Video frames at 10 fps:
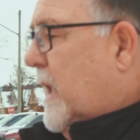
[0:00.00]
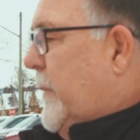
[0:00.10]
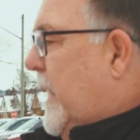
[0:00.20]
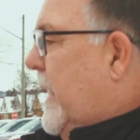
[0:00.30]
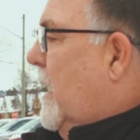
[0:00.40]

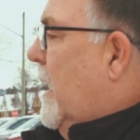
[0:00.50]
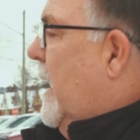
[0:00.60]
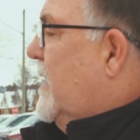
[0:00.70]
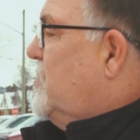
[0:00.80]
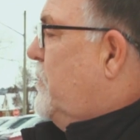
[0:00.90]
Limited.
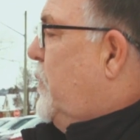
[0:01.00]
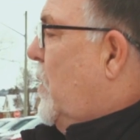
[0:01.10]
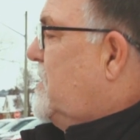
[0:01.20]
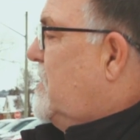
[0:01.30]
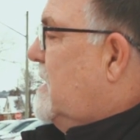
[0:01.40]
As you
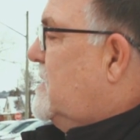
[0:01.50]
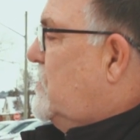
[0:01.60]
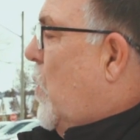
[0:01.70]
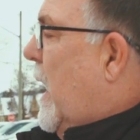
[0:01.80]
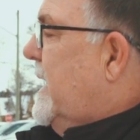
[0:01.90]
push this
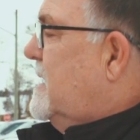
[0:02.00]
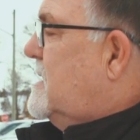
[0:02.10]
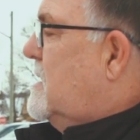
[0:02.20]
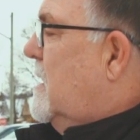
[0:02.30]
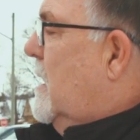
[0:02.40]

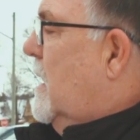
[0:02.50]
twice,